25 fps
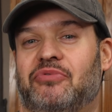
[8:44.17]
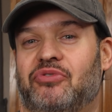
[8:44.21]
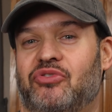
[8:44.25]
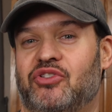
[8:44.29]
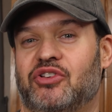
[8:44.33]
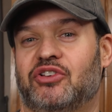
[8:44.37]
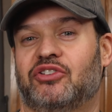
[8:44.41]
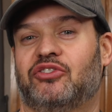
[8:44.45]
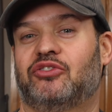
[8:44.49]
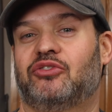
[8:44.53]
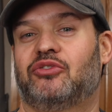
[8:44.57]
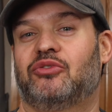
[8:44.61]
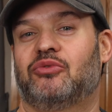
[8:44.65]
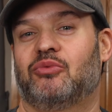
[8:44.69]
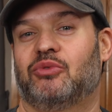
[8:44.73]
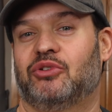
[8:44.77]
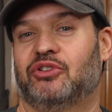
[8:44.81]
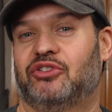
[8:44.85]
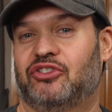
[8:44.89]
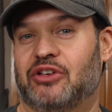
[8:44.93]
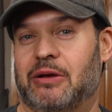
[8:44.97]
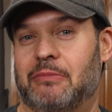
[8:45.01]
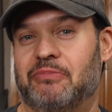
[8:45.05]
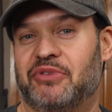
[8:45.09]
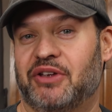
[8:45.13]
This
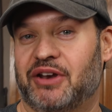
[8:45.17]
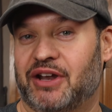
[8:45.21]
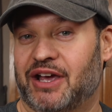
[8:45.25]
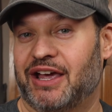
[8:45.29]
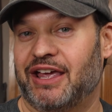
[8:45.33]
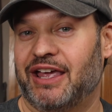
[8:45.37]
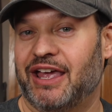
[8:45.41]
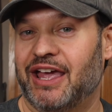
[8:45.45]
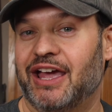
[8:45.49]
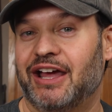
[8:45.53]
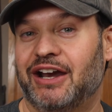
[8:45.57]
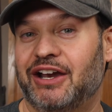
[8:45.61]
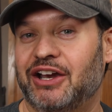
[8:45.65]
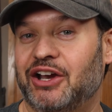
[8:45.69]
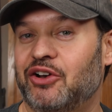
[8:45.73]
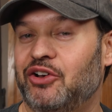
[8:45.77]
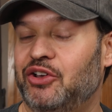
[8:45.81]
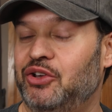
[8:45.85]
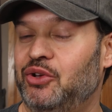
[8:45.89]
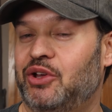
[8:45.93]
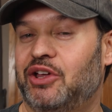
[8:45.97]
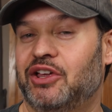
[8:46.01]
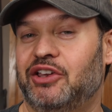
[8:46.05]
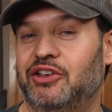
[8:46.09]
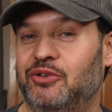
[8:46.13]
was something I had here.
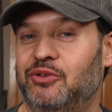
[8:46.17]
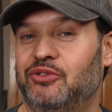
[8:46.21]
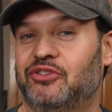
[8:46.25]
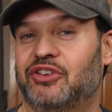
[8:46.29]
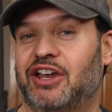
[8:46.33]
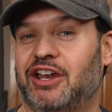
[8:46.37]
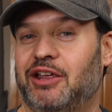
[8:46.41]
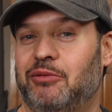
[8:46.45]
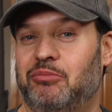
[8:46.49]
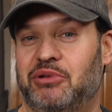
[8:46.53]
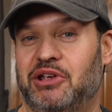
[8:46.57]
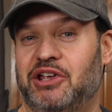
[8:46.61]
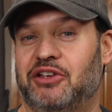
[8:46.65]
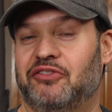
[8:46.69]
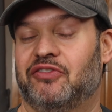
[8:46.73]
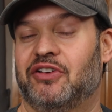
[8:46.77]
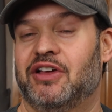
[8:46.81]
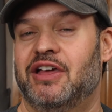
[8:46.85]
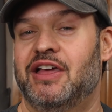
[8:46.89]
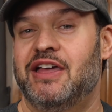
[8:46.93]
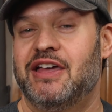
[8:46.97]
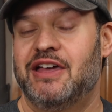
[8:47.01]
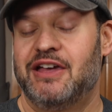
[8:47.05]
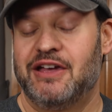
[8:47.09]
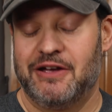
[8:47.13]
You can use any beef,
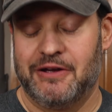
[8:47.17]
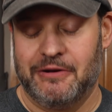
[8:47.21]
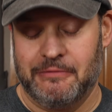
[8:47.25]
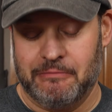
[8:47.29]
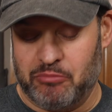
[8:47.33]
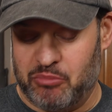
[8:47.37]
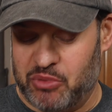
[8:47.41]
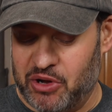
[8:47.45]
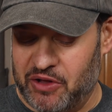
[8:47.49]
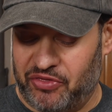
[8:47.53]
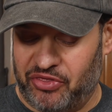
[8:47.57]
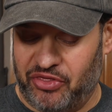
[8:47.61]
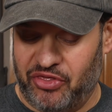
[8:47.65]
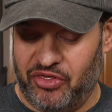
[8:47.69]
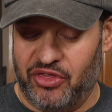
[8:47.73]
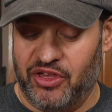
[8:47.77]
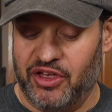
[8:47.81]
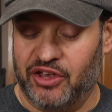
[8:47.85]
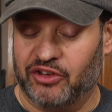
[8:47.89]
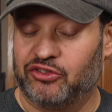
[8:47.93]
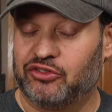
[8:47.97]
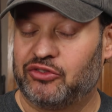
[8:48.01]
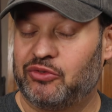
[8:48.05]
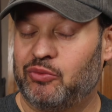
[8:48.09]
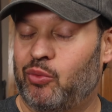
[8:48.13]
but
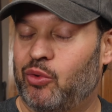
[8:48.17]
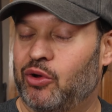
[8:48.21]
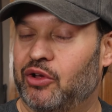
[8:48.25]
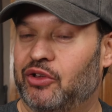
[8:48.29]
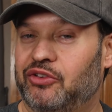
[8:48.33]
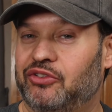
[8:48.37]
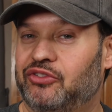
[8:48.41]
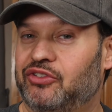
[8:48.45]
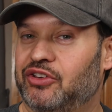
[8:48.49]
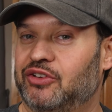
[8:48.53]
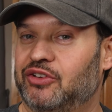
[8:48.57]
this was